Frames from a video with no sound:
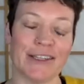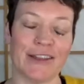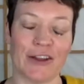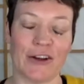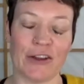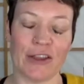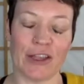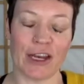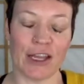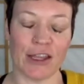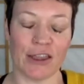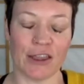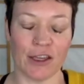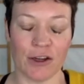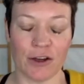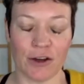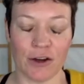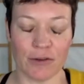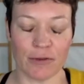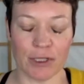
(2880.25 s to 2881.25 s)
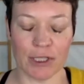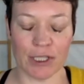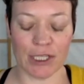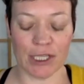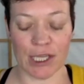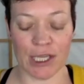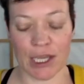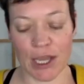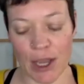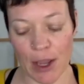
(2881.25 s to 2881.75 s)
in there that I think are
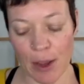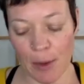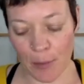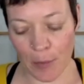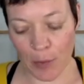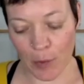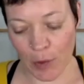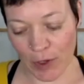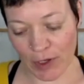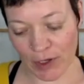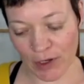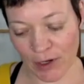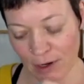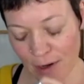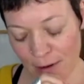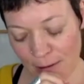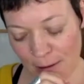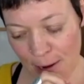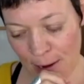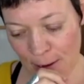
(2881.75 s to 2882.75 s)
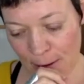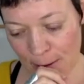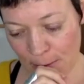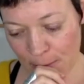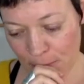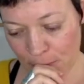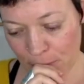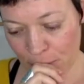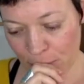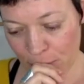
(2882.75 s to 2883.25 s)
really important.
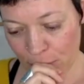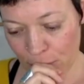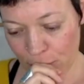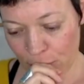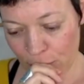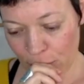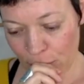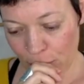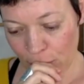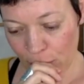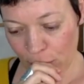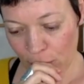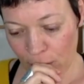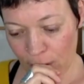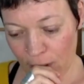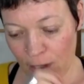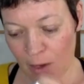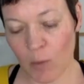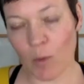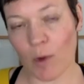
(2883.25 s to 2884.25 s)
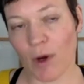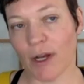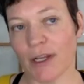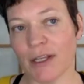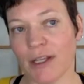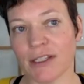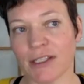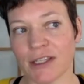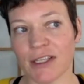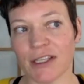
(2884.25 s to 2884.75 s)
Um, and one
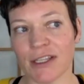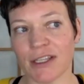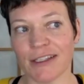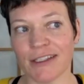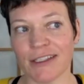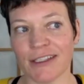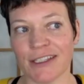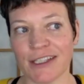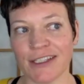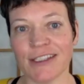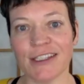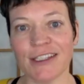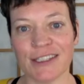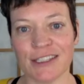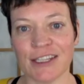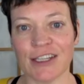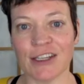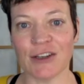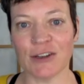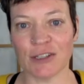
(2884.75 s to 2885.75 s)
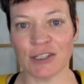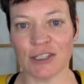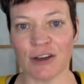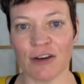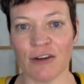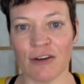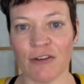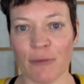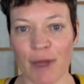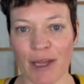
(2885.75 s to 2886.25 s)
is the distancing
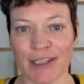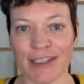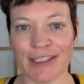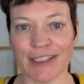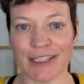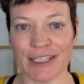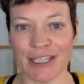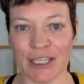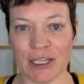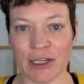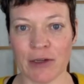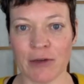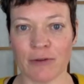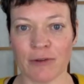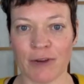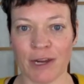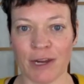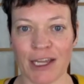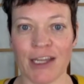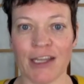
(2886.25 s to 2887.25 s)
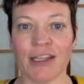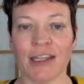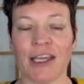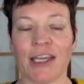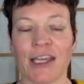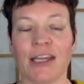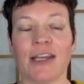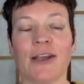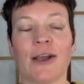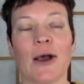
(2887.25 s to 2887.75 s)
yourself mentally, right?
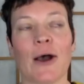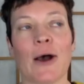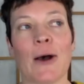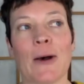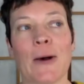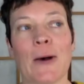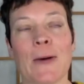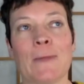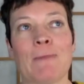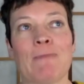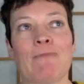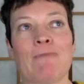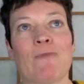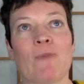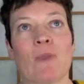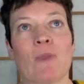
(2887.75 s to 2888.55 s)
Like, um,